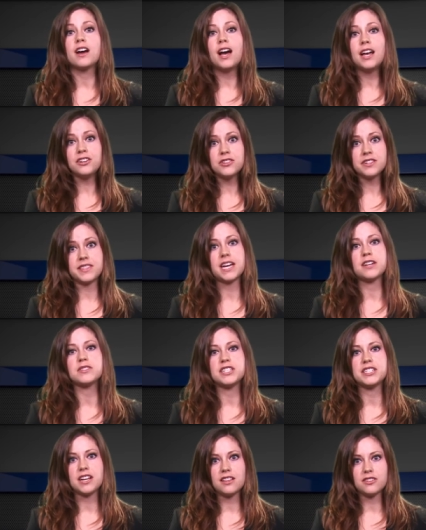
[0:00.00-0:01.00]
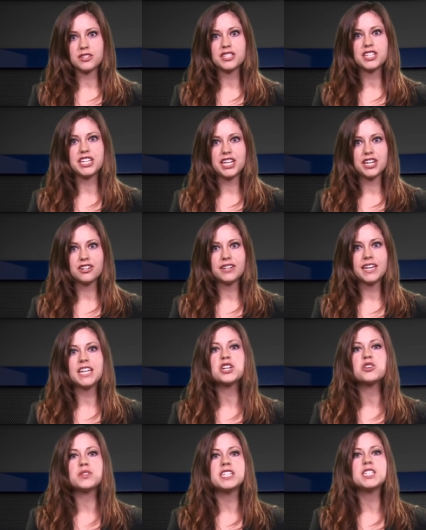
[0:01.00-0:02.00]
hundred thousand dollars a year
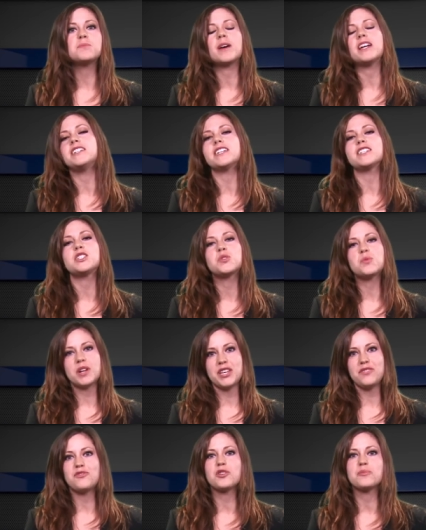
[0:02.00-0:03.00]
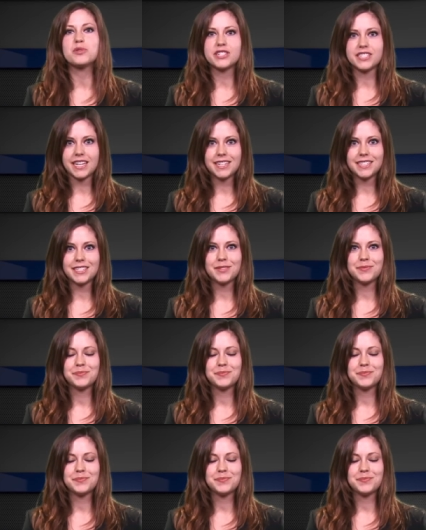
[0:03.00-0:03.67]
increased by just twenty-four percent.